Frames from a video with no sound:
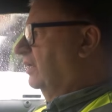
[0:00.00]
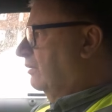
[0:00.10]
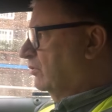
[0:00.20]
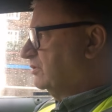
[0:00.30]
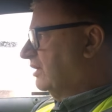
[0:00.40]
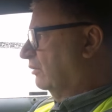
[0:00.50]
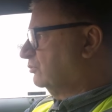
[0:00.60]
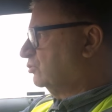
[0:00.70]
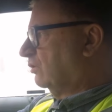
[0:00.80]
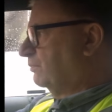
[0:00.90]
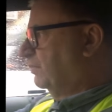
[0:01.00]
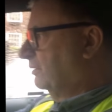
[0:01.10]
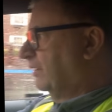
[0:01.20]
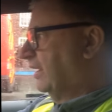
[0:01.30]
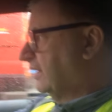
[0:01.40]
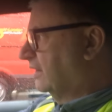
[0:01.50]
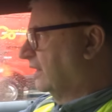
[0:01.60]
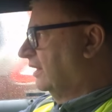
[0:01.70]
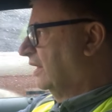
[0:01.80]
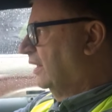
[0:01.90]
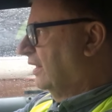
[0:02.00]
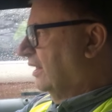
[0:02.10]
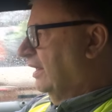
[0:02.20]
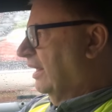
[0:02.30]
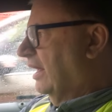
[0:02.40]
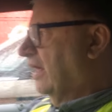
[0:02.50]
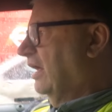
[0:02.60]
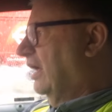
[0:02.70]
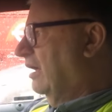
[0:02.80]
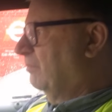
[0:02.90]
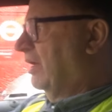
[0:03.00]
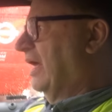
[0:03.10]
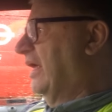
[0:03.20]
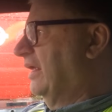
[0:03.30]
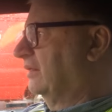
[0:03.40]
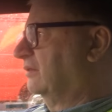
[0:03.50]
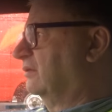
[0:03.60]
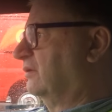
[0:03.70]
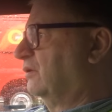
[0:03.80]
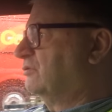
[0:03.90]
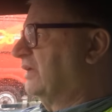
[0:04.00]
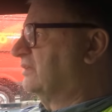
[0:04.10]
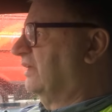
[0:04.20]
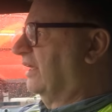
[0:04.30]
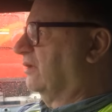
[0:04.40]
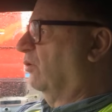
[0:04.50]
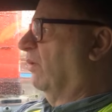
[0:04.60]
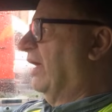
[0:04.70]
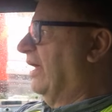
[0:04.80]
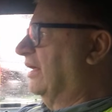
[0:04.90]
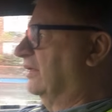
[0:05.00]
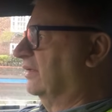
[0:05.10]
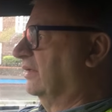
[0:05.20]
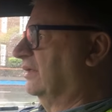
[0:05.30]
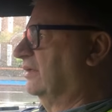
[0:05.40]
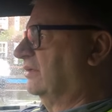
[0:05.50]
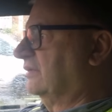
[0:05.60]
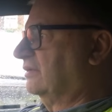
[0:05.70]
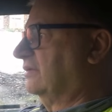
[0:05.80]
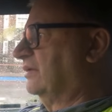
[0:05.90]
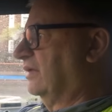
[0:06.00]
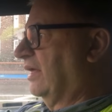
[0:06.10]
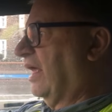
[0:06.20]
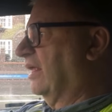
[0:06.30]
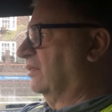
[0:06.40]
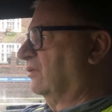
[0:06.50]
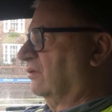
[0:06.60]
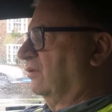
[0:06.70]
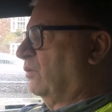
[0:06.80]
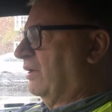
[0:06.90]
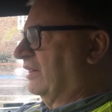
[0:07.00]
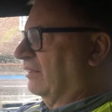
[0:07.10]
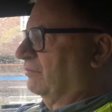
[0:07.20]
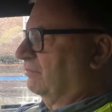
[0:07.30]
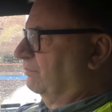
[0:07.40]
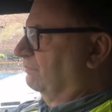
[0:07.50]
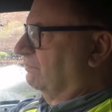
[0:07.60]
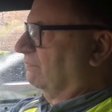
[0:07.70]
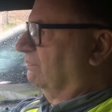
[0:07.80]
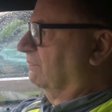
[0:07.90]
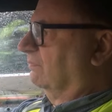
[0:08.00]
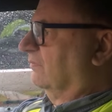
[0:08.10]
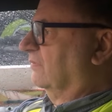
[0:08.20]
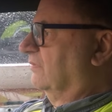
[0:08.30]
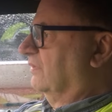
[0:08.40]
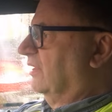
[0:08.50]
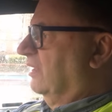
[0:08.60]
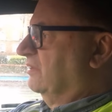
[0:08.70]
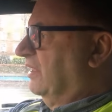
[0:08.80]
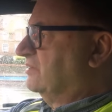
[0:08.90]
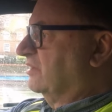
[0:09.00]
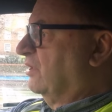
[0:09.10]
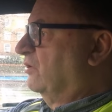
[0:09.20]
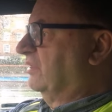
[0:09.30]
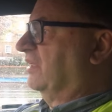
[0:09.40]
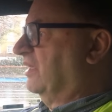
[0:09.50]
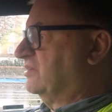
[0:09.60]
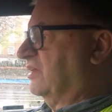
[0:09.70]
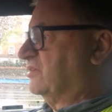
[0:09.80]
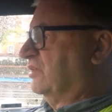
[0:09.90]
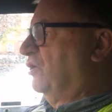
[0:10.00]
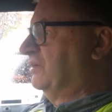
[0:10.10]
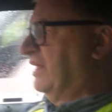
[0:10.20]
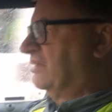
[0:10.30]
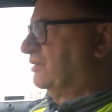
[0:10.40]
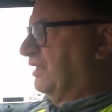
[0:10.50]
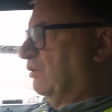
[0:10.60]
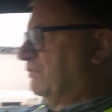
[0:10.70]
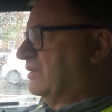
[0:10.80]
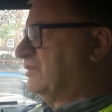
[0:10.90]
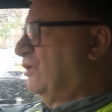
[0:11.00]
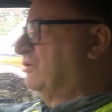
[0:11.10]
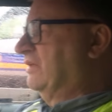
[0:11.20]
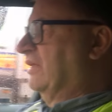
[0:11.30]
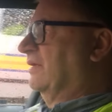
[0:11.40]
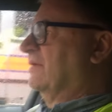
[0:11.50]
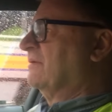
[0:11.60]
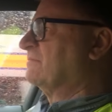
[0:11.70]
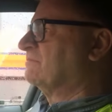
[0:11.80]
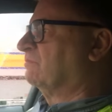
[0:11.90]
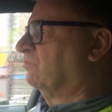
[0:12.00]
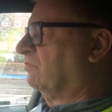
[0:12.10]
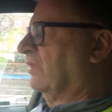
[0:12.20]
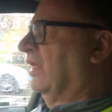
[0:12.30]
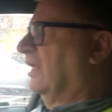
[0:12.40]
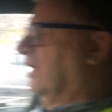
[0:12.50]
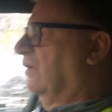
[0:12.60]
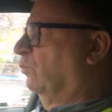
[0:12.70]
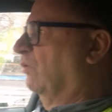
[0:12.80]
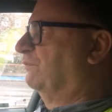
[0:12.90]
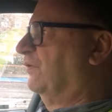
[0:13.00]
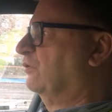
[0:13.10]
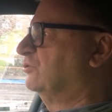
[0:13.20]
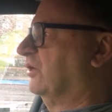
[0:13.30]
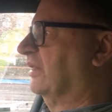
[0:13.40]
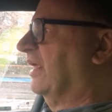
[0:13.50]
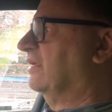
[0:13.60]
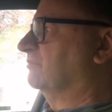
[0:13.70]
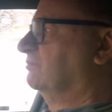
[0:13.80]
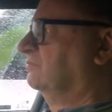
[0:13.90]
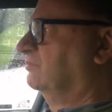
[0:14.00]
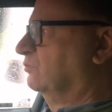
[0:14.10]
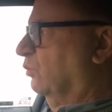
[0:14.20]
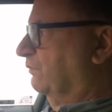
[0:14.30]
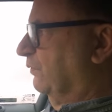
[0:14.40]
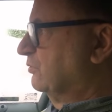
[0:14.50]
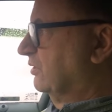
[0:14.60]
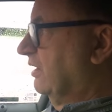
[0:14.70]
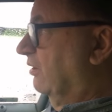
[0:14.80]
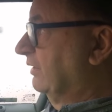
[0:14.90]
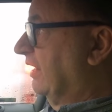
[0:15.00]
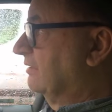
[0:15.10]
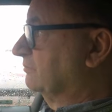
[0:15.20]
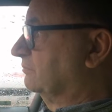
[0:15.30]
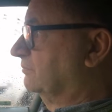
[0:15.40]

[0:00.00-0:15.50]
It was a culture shock in the beginning. And you tend to get caught out and you end up, it's learning how to deal with it. It's learning what food you can eat, what food you can't eat.